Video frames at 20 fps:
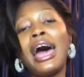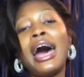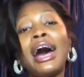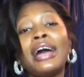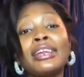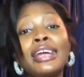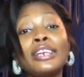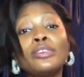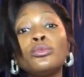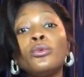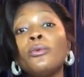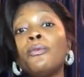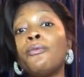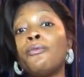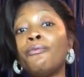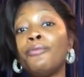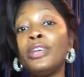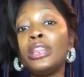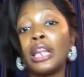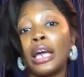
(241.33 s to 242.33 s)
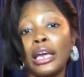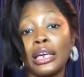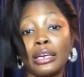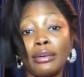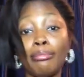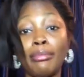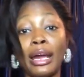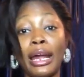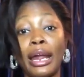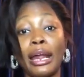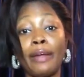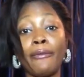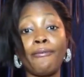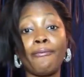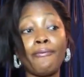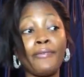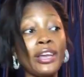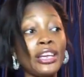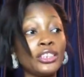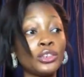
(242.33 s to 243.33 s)
and I do feel like my
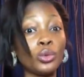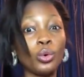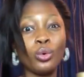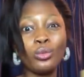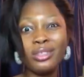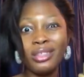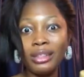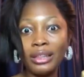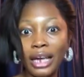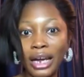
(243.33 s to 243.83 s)
face on